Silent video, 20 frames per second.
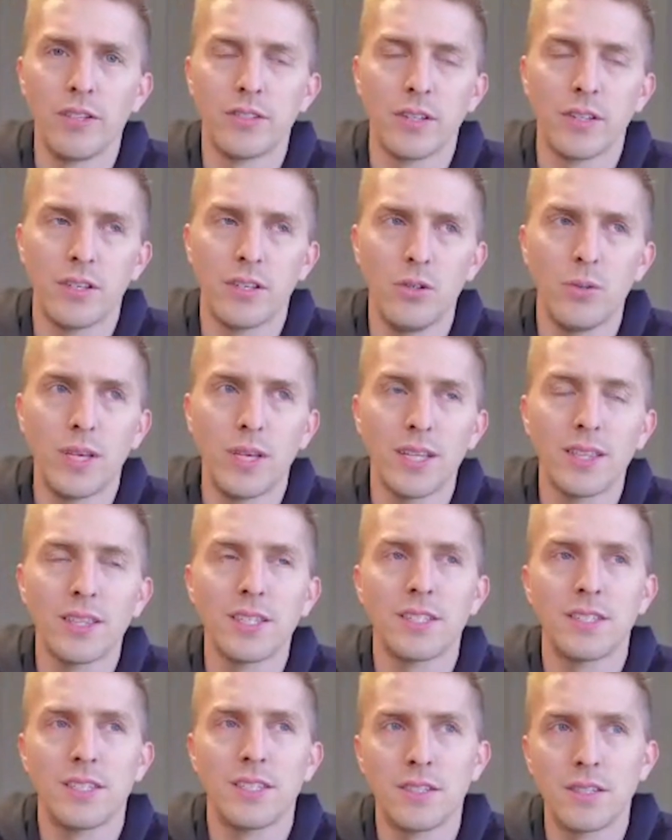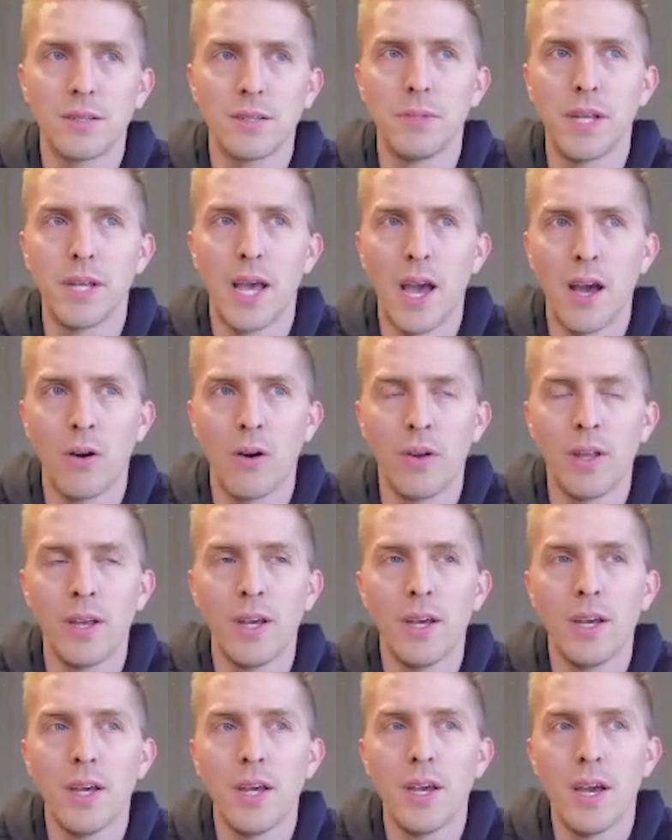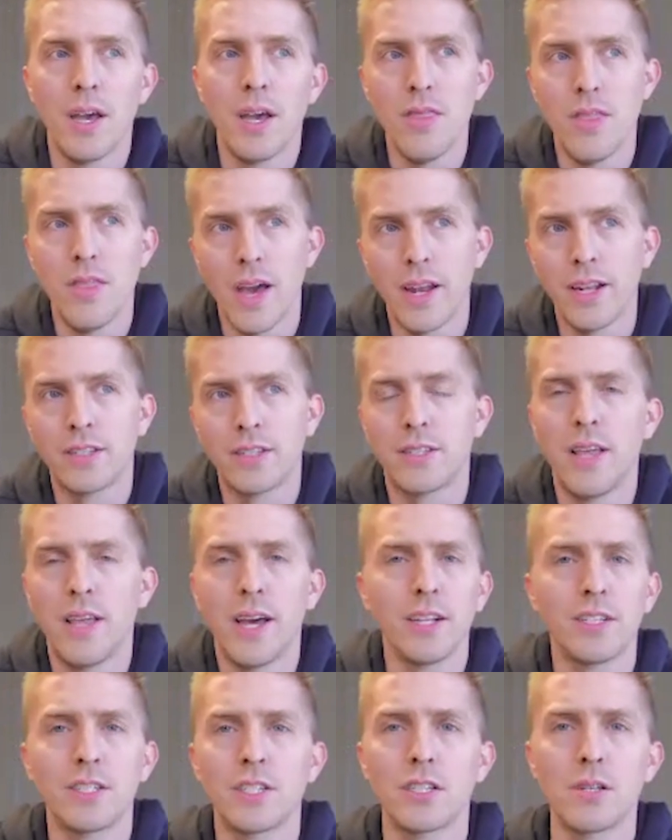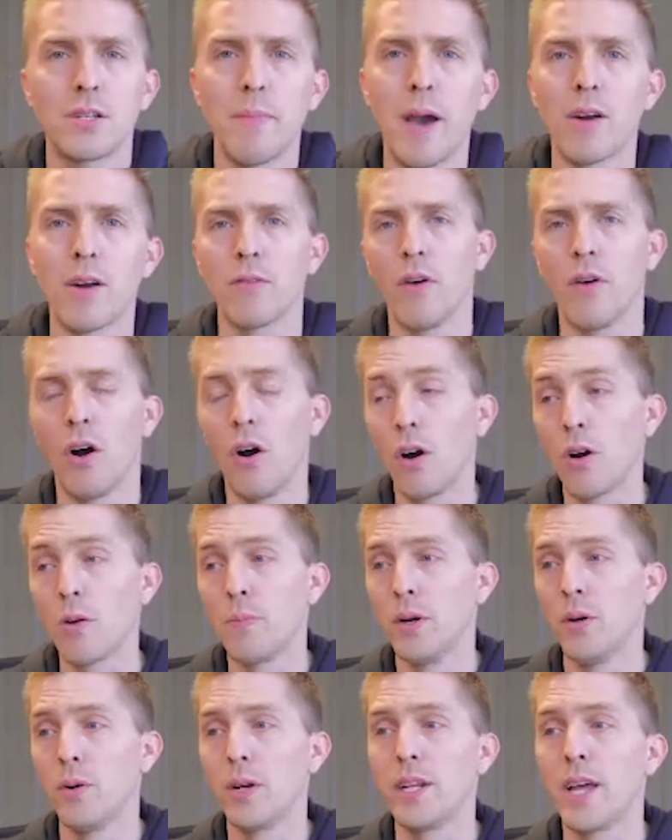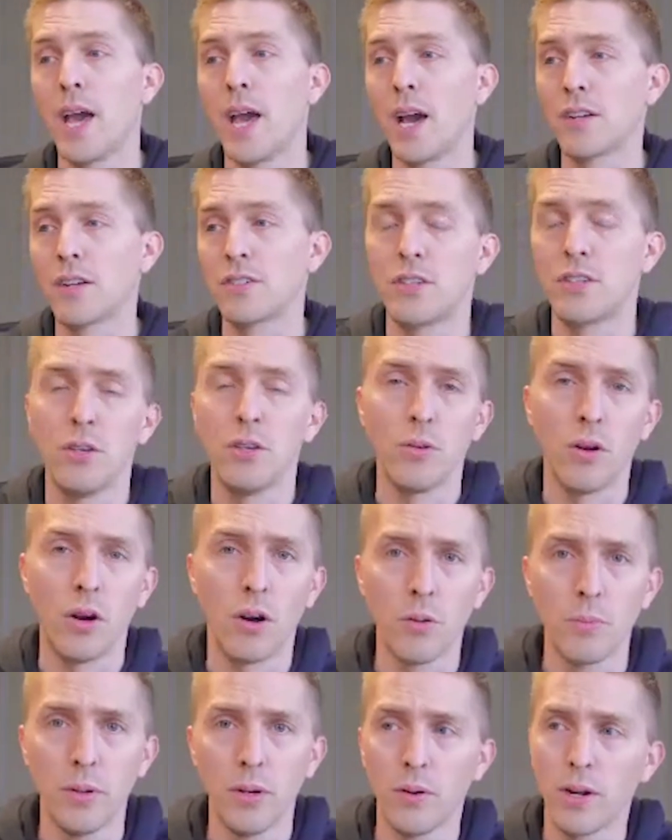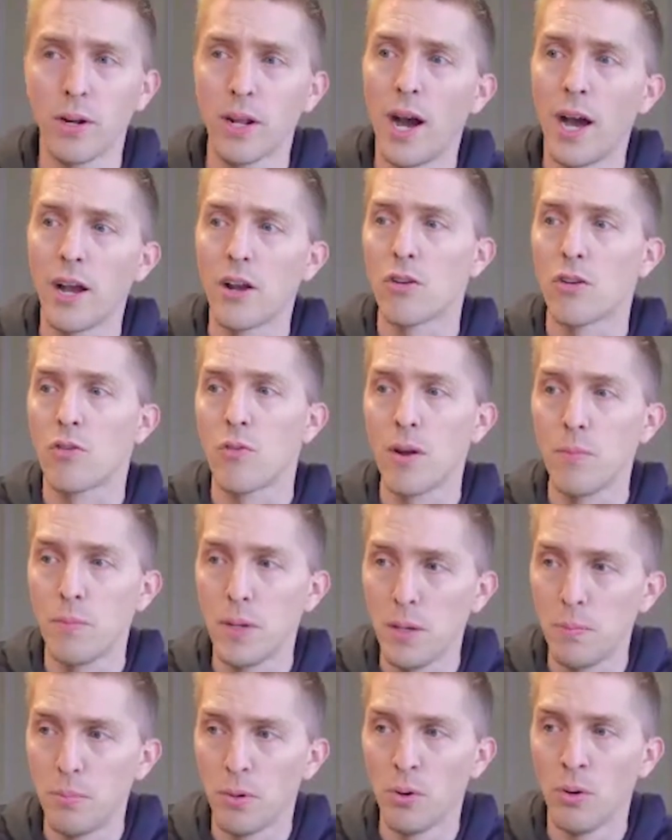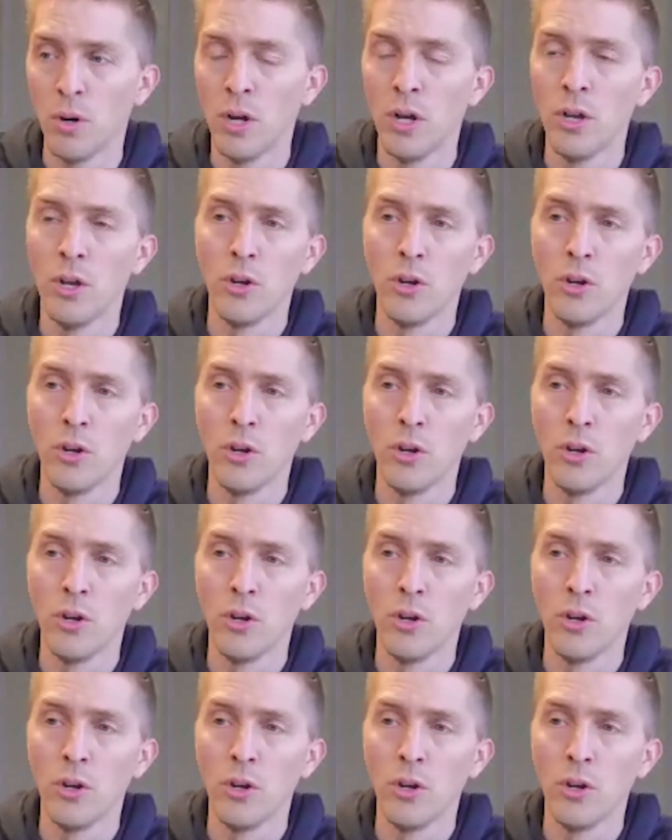It's like you get the system down, and then it's just a matter of our ability to execute, our ability to hire great people